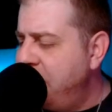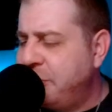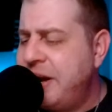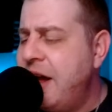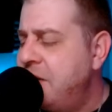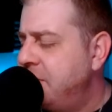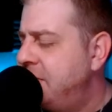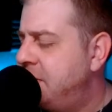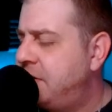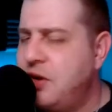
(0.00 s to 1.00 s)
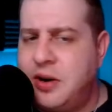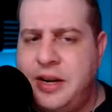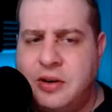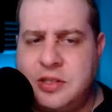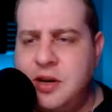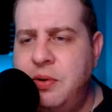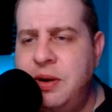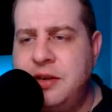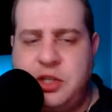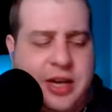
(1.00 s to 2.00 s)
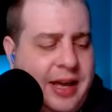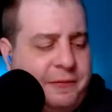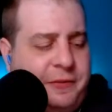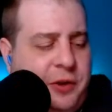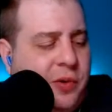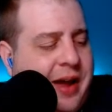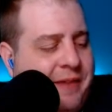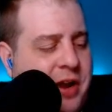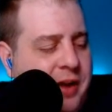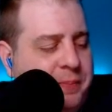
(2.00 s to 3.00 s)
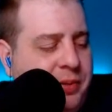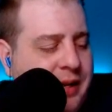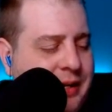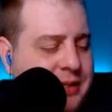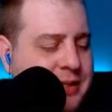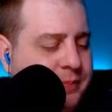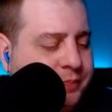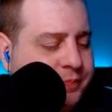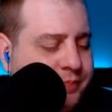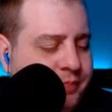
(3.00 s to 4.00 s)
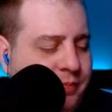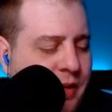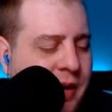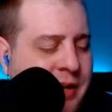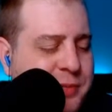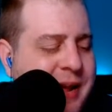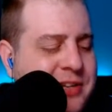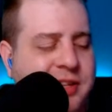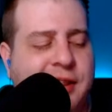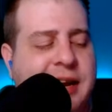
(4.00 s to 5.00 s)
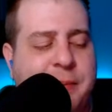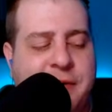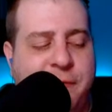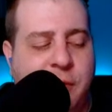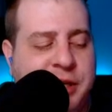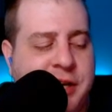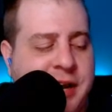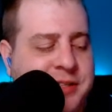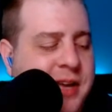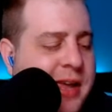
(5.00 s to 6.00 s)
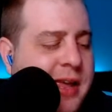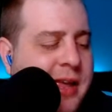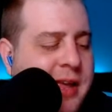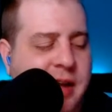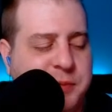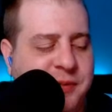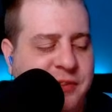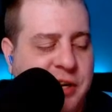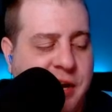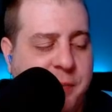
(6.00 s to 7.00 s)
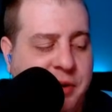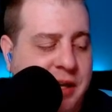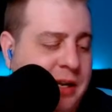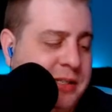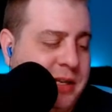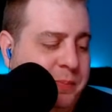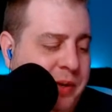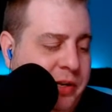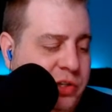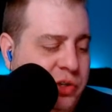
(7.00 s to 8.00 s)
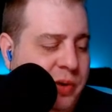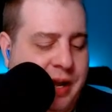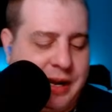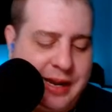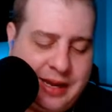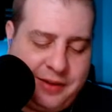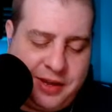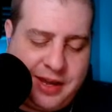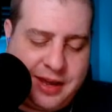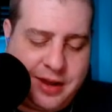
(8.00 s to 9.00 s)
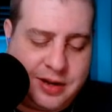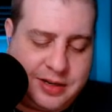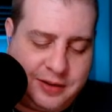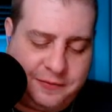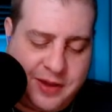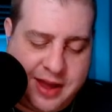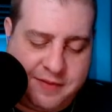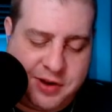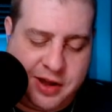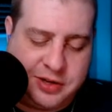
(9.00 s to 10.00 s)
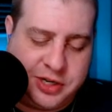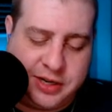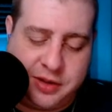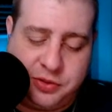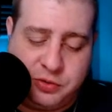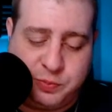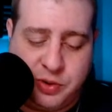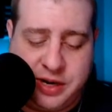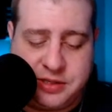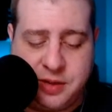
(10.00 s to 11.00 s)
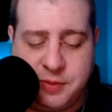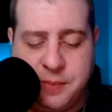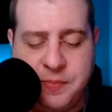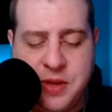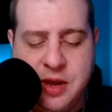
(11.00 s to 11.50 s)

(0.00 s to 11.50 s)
330 or so in the chat. If you have not, please smash that like button for me, you guys. Helps me feed a couple kitties named Pikachu and Eevee. And if you have not, check out those breaks coming up